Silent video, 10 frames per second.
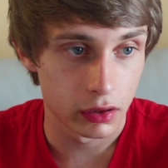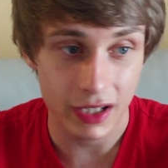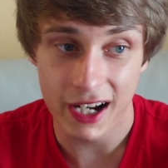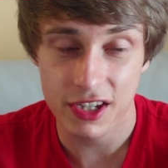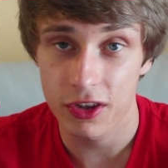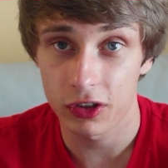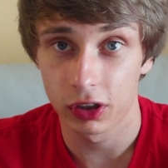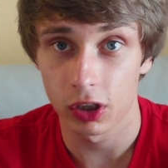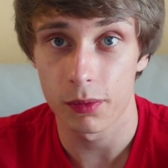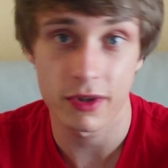Next to the
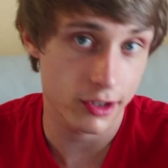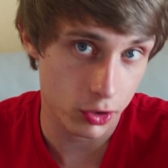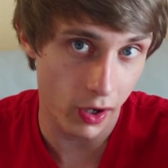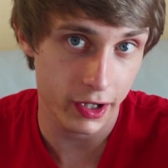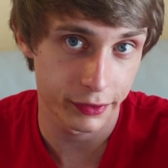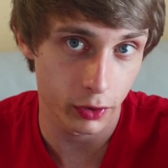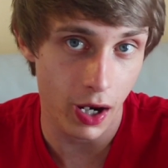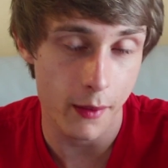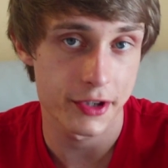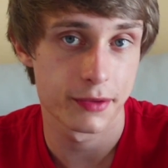club is a
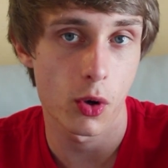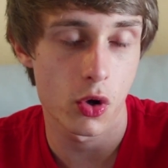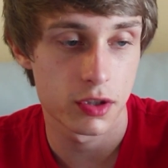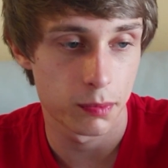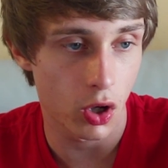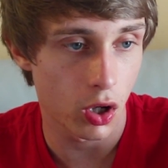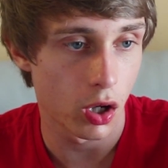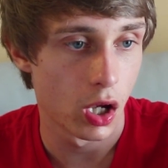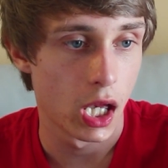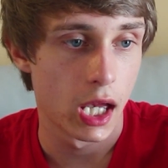24-hour sports bar,